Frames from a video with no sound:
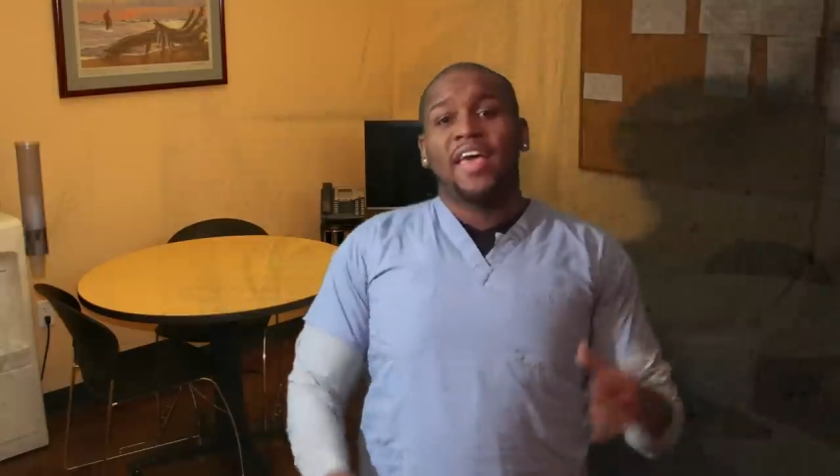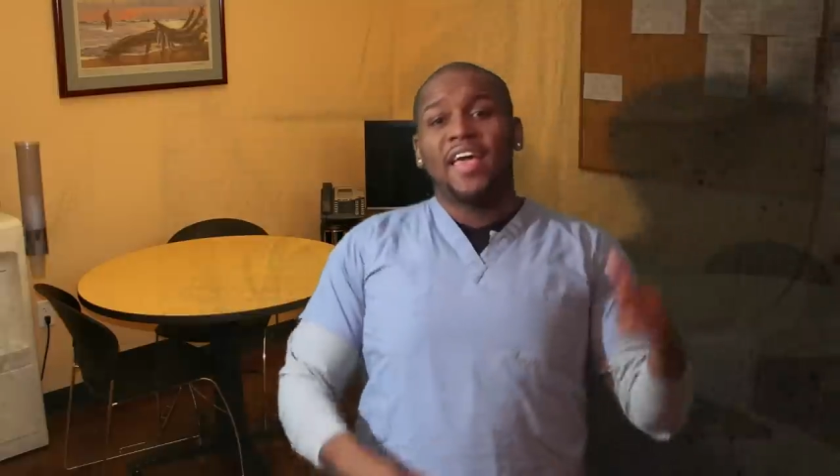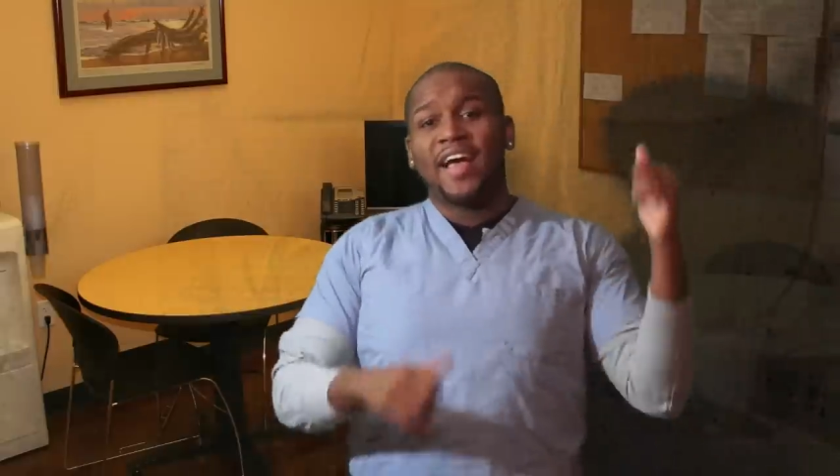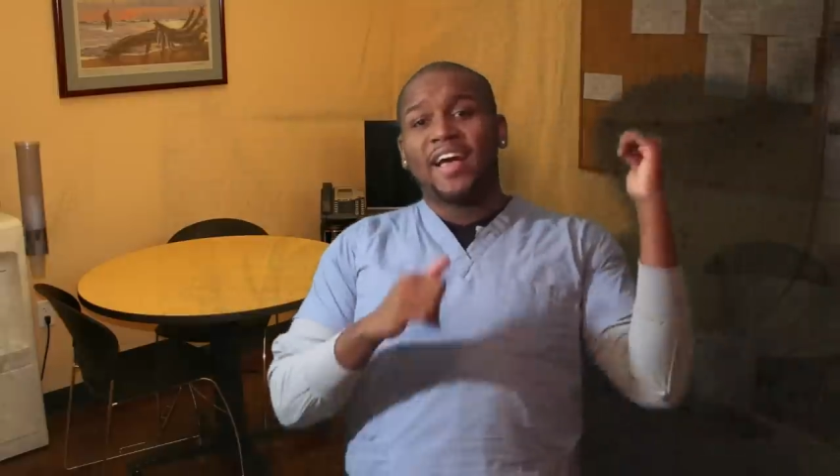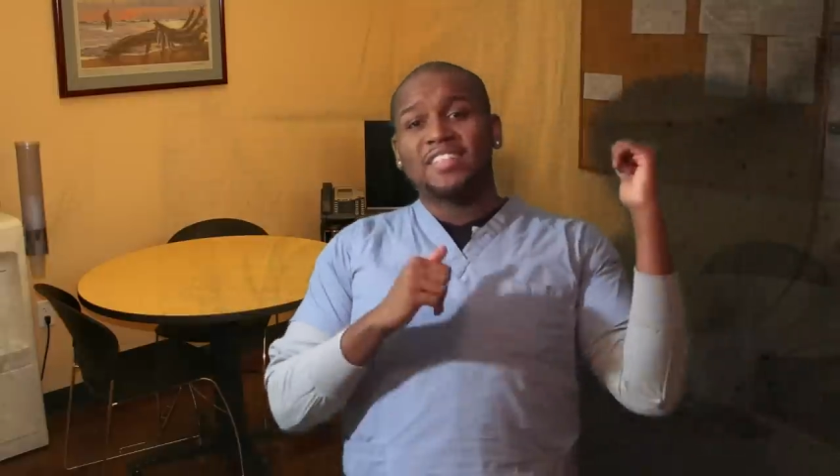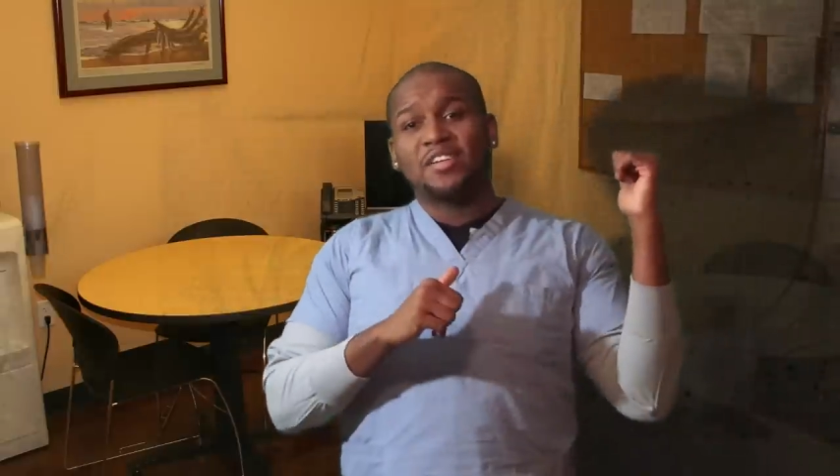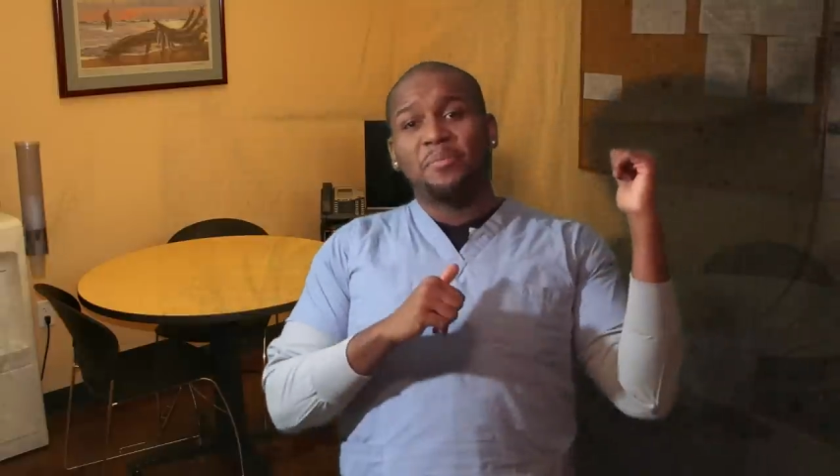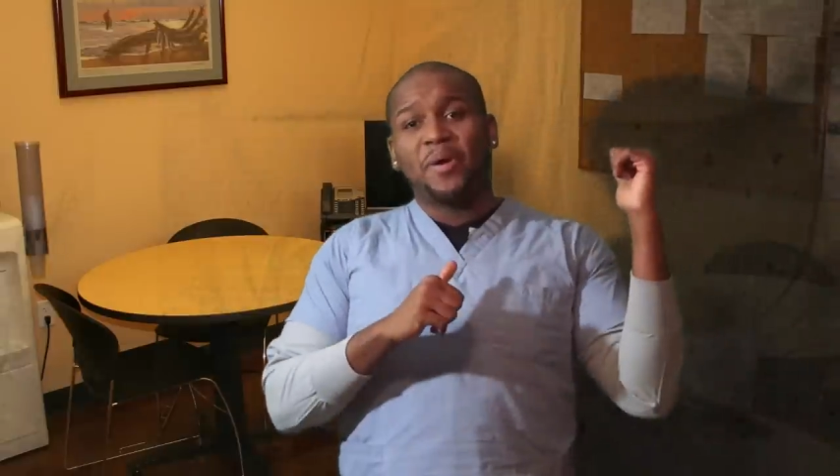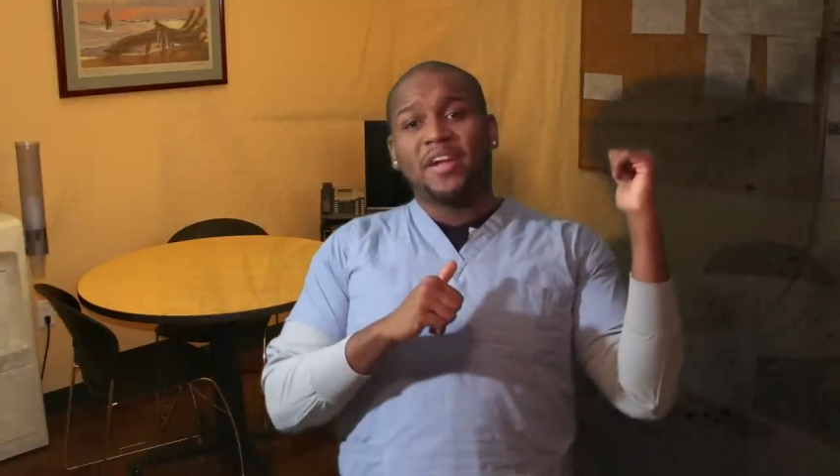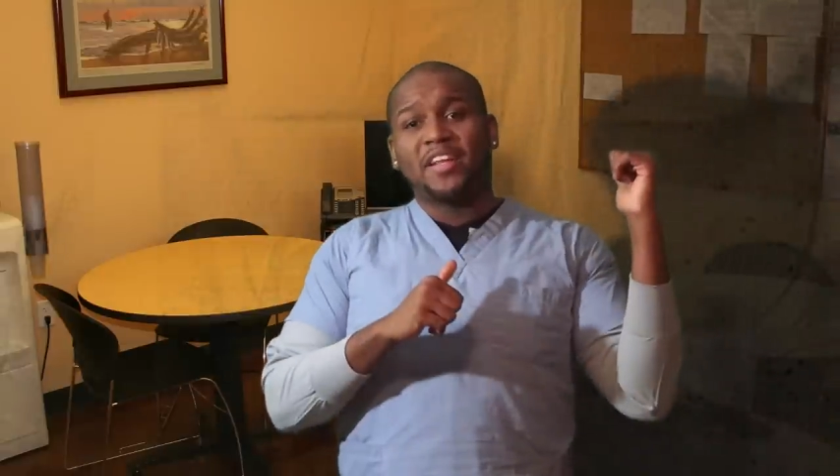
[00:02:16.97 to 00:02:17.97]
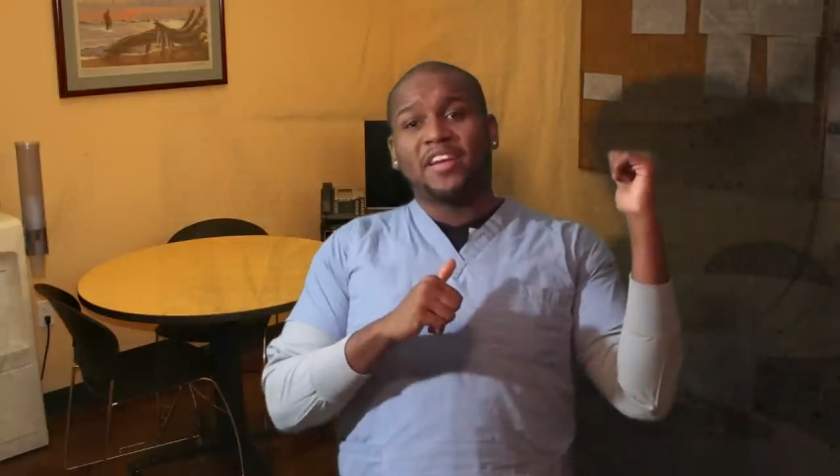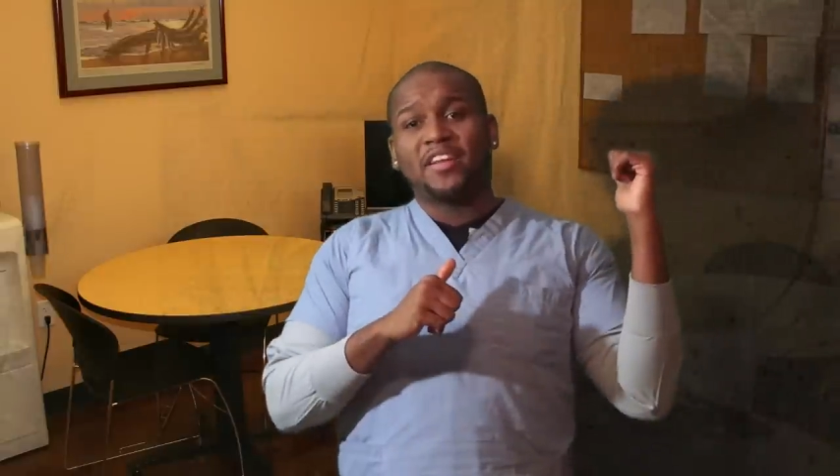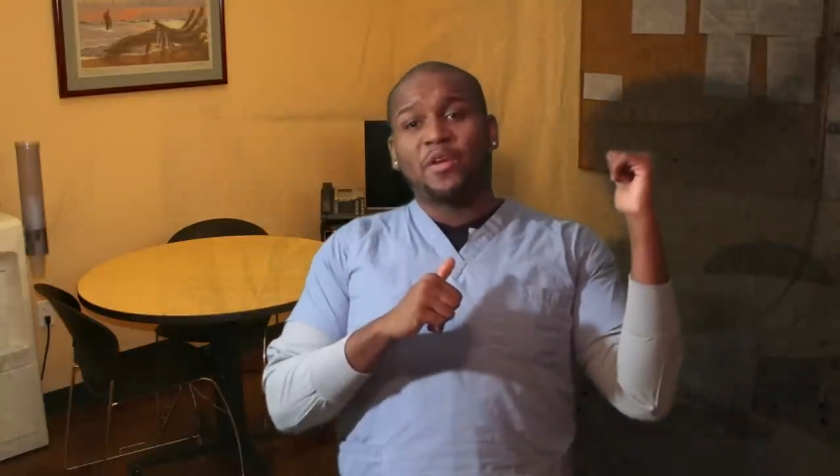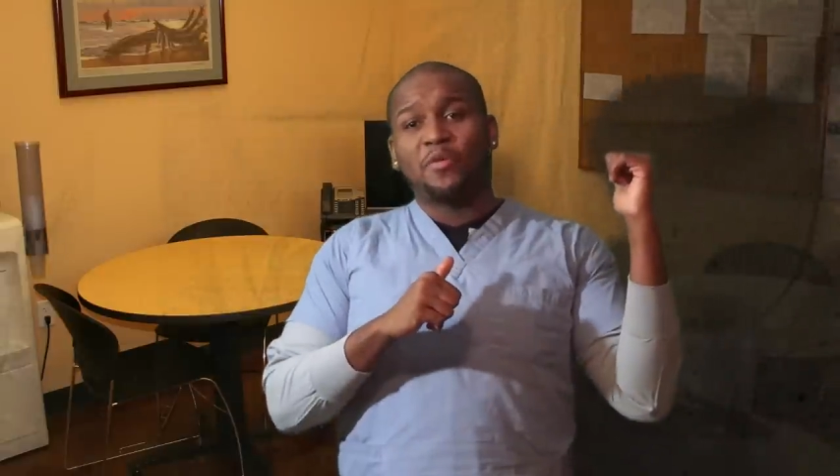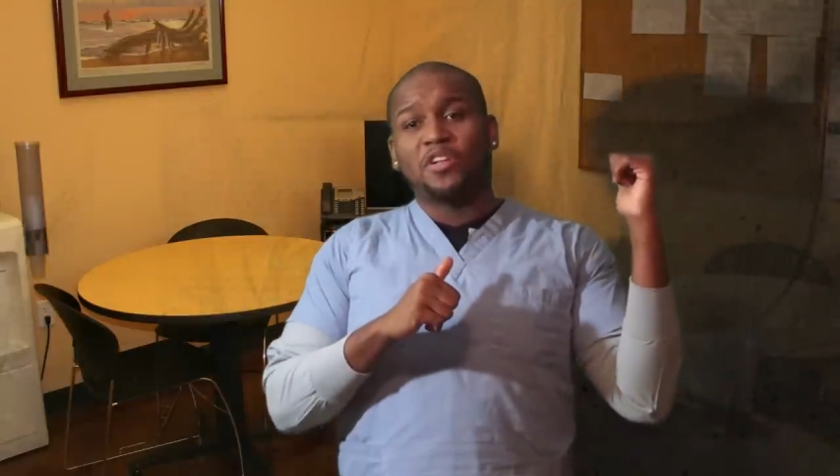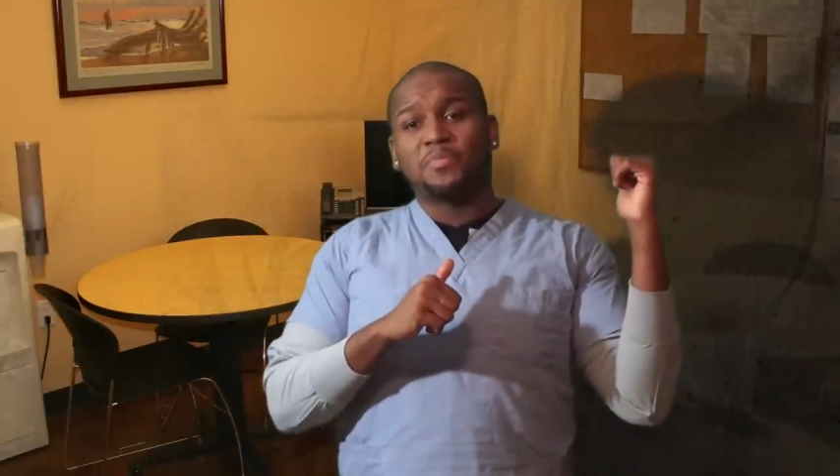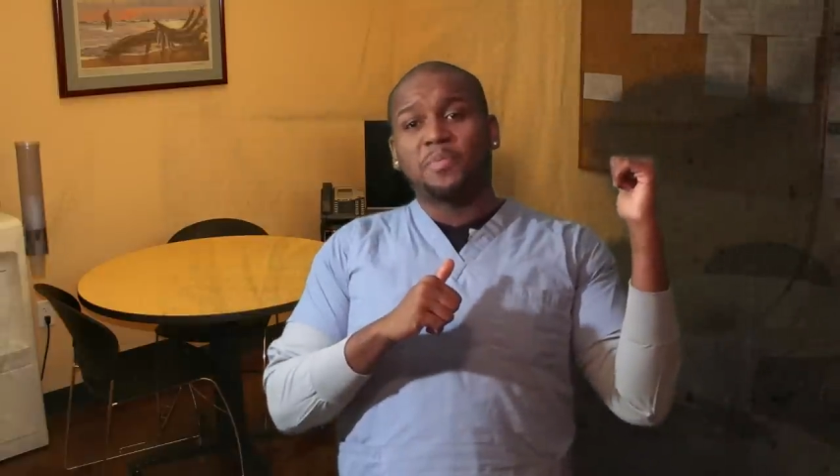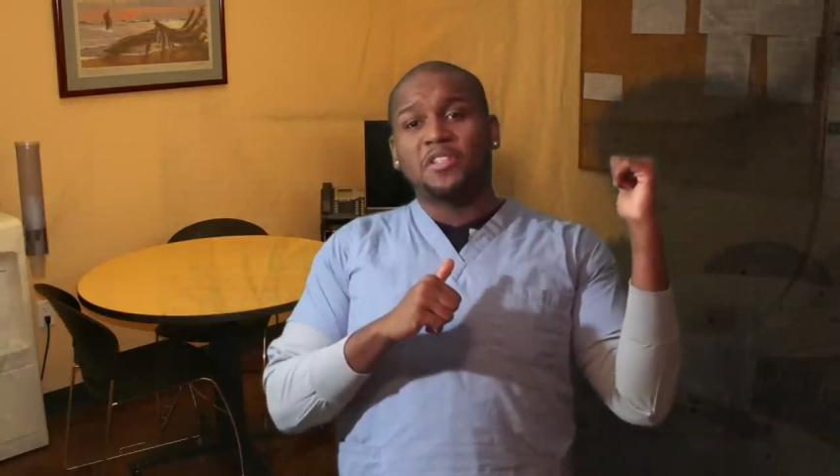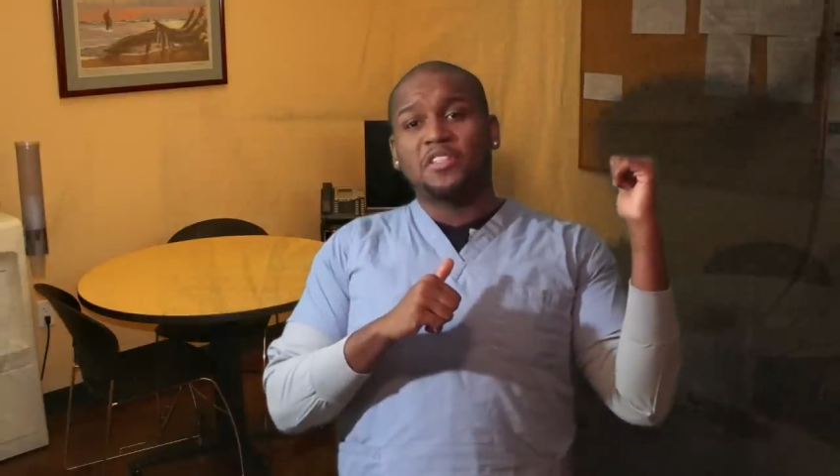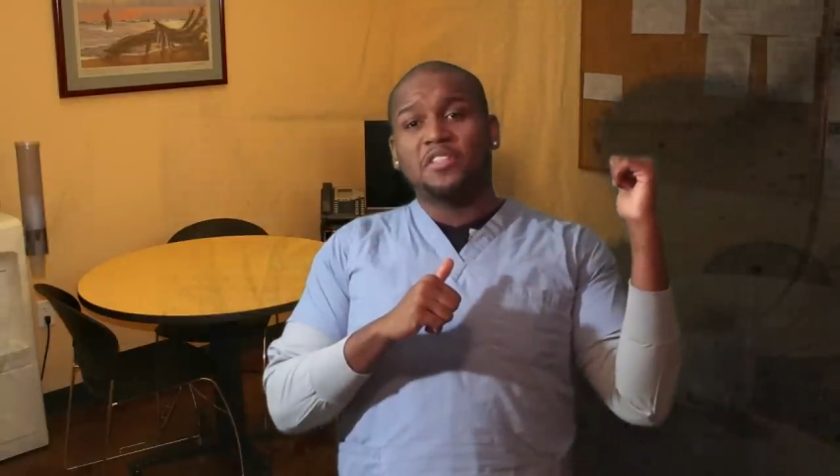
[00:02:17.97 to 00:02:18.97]
Hey, I got somebody here that want to
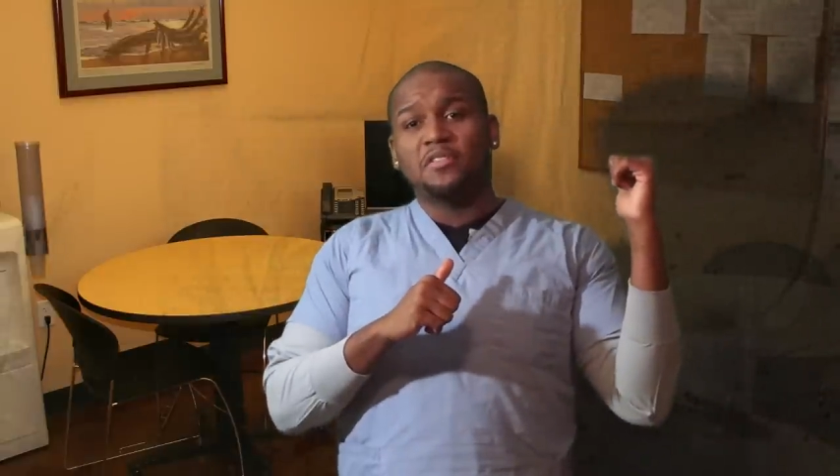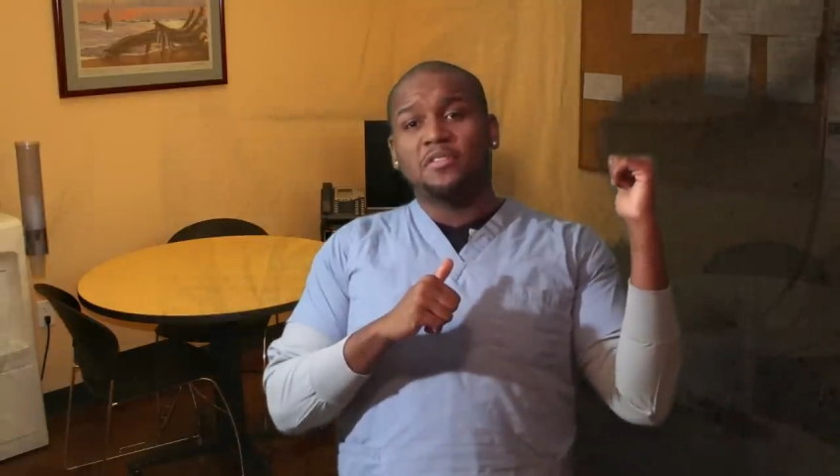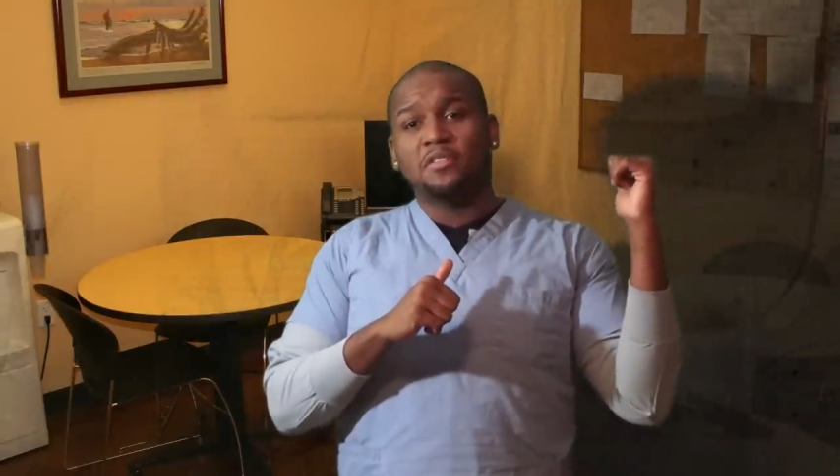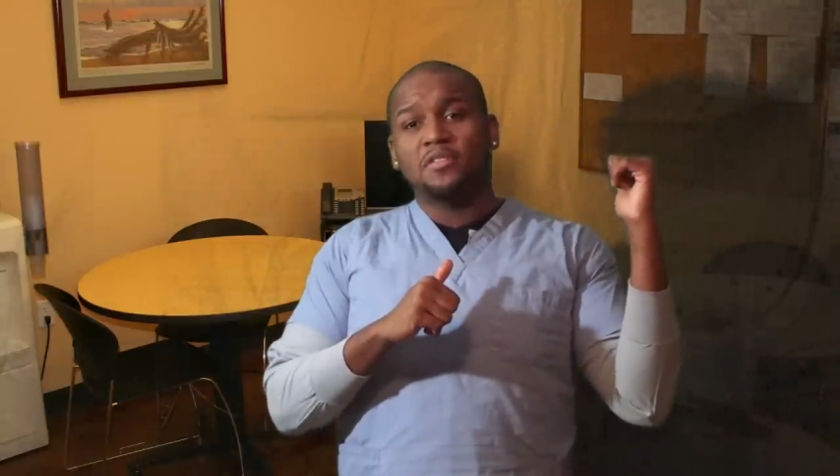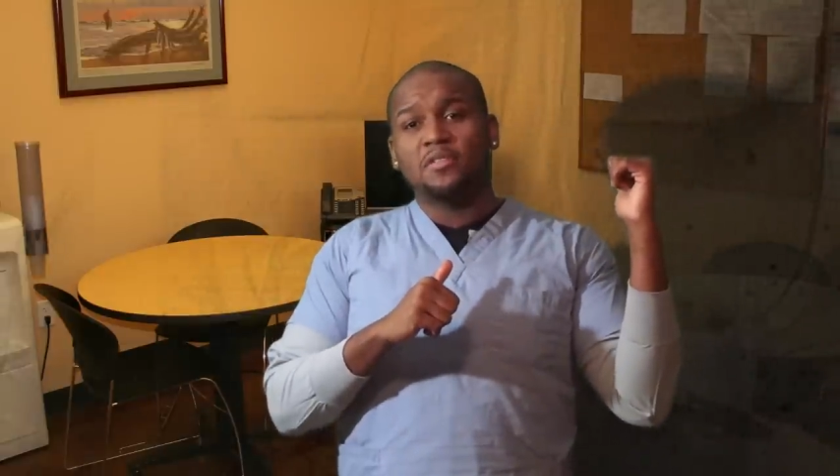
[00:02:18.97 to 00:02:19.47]
speak to you.